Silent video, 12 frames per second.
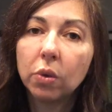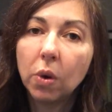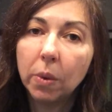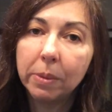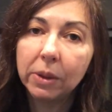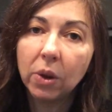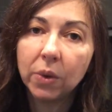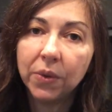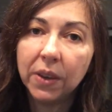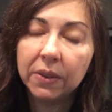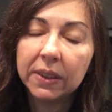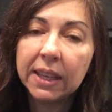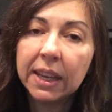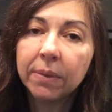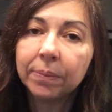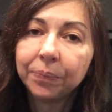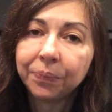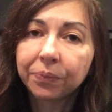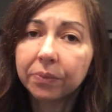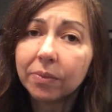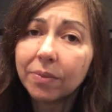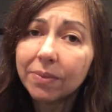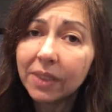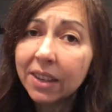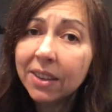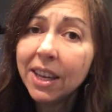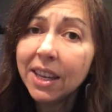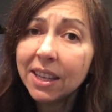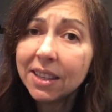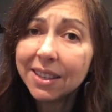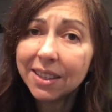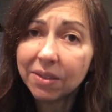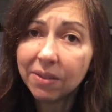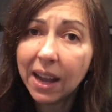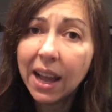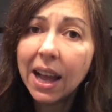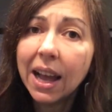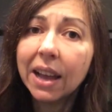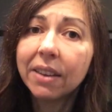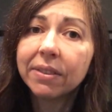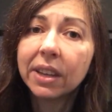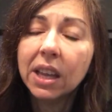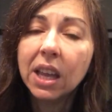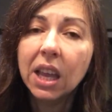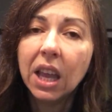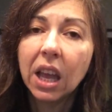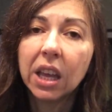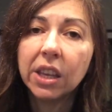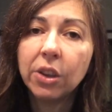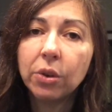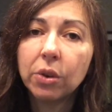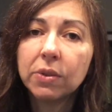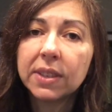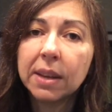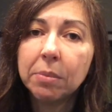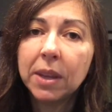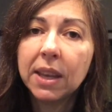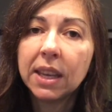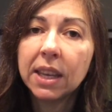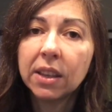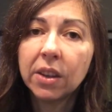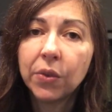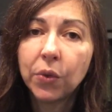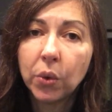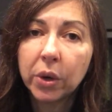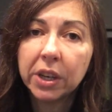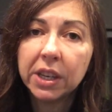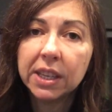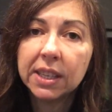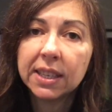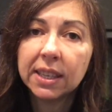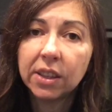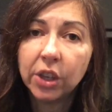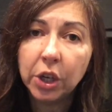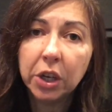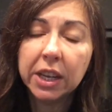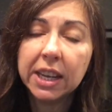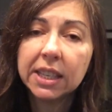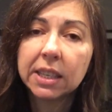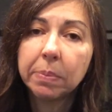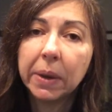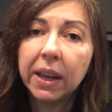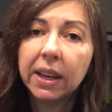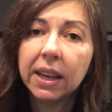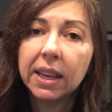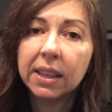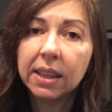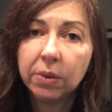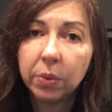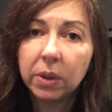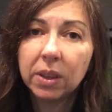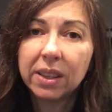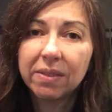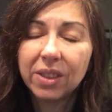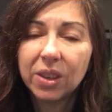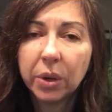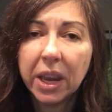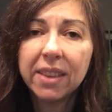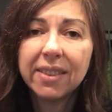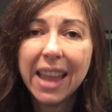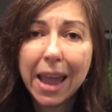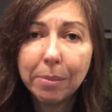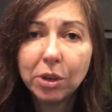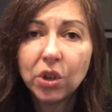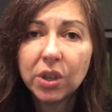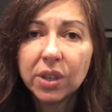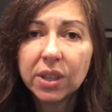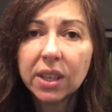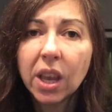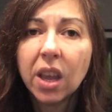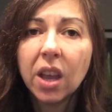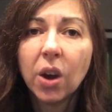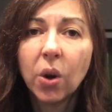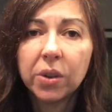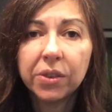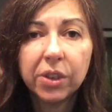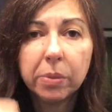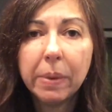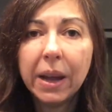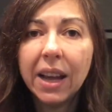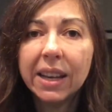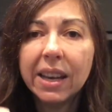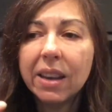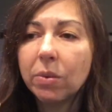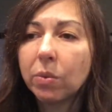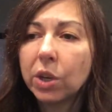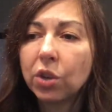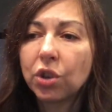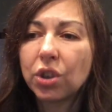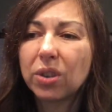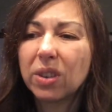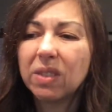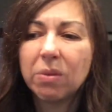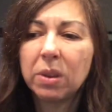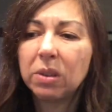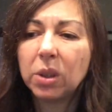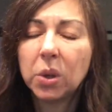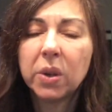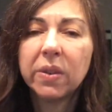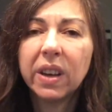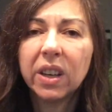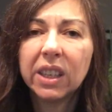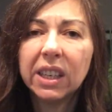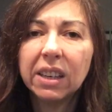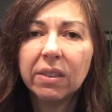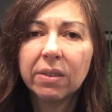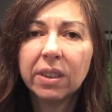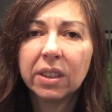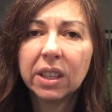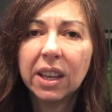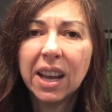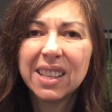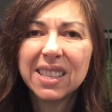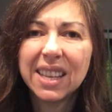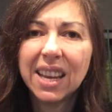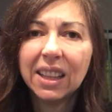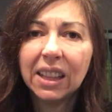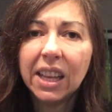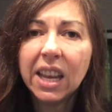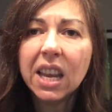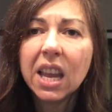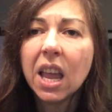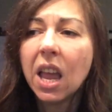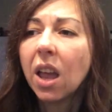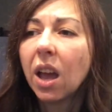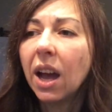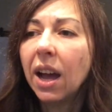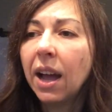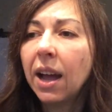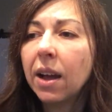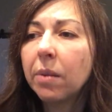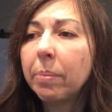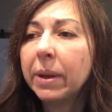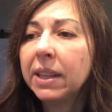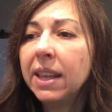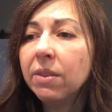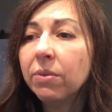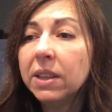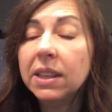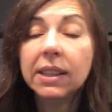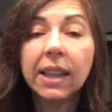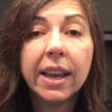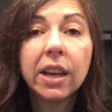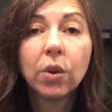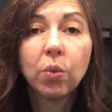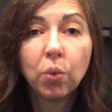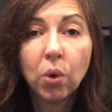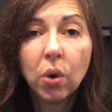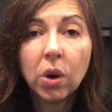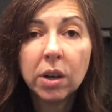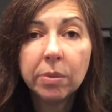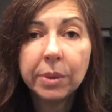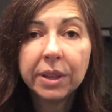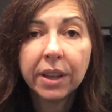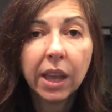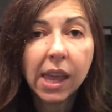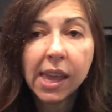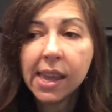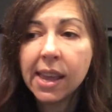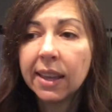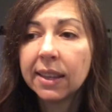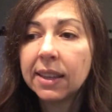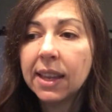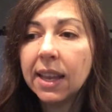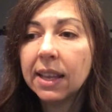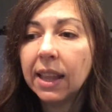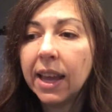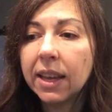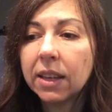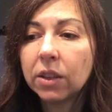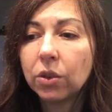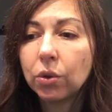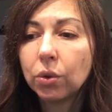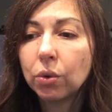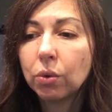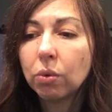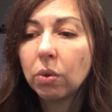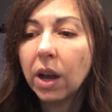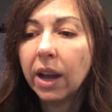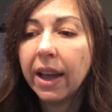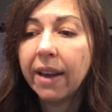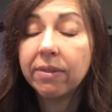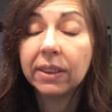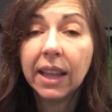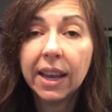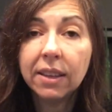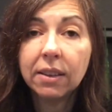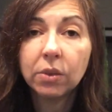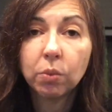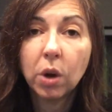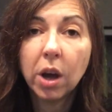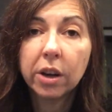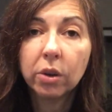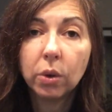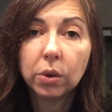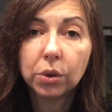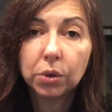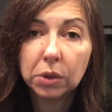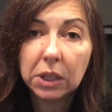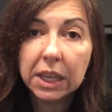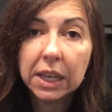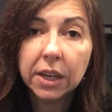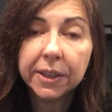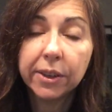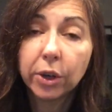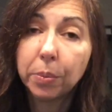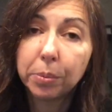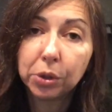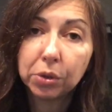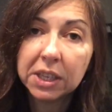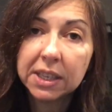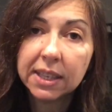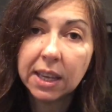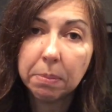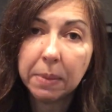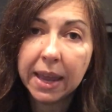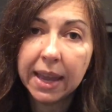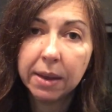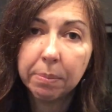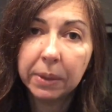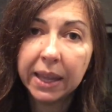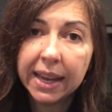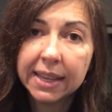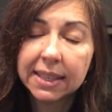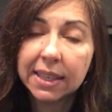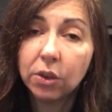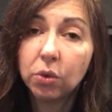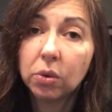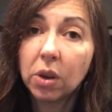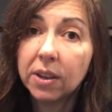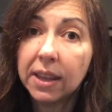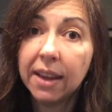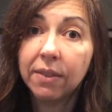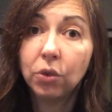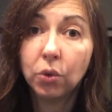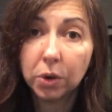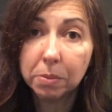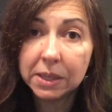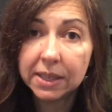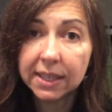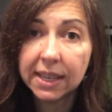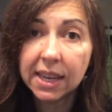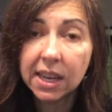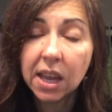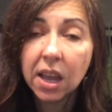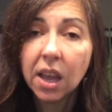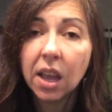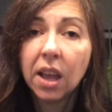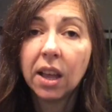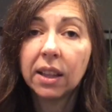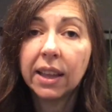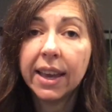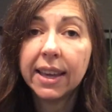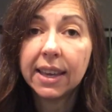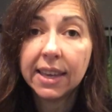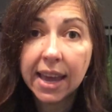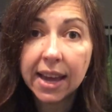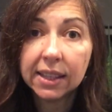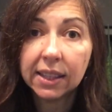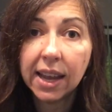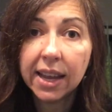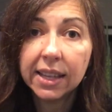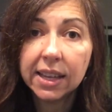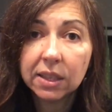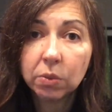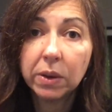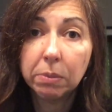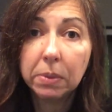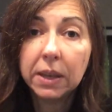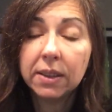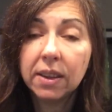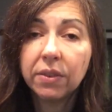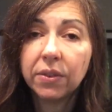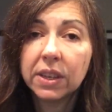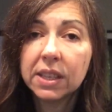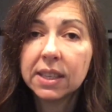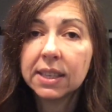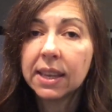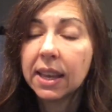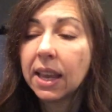go below 50. They can survive, you know, something in the 40s and 30s, but it will create damages on their body, which will look very, very unsightly. But they really like warm, and they like to have light and water all through the year. They're opportunistic plants that do not have dormancy, like cacti. That's one big difference.